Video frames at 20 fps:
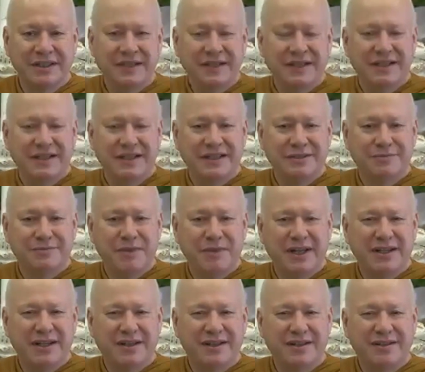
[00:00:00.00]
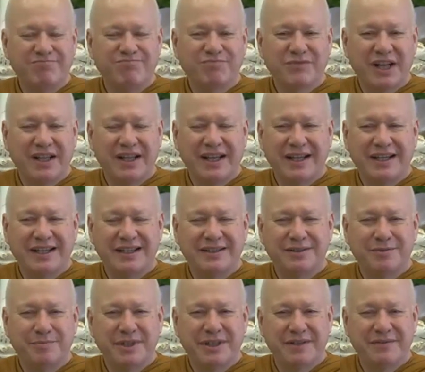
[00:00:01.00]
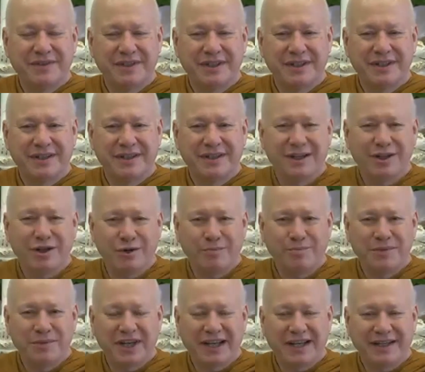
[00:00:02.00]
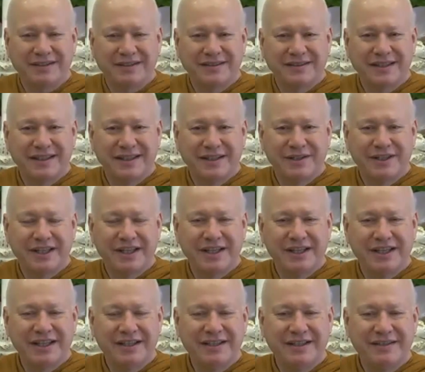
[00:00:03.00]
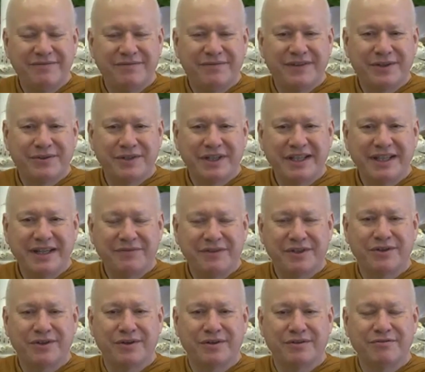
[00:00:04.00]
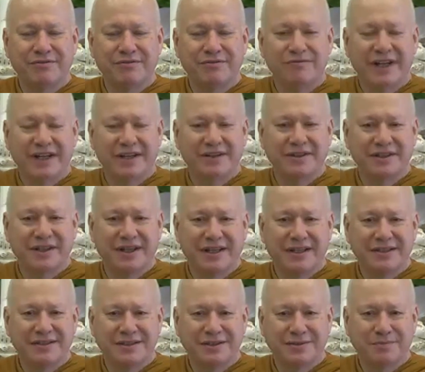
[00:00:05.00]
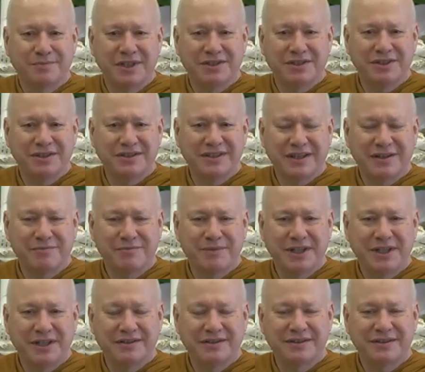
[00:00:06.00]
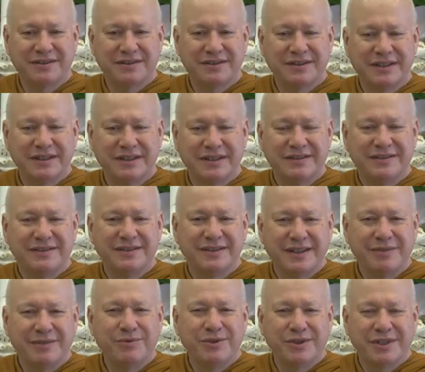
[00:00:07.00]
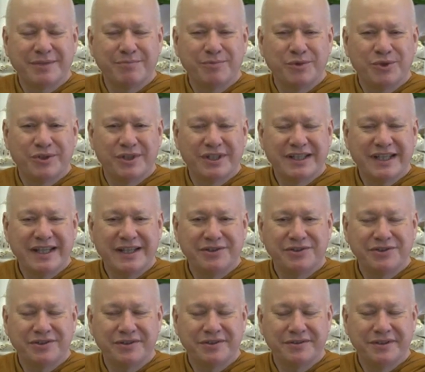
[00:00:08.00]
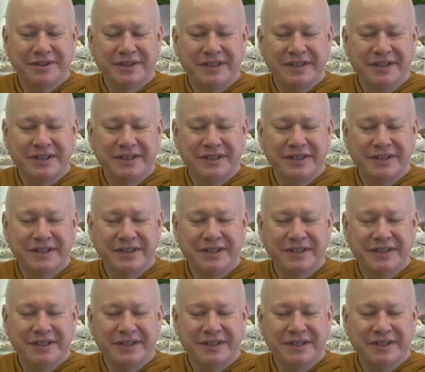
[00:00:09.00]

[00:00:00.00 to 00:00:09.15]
And this monk had a little bit of a complex. He felt he never got recognized as much as other monks. He wanted more attention.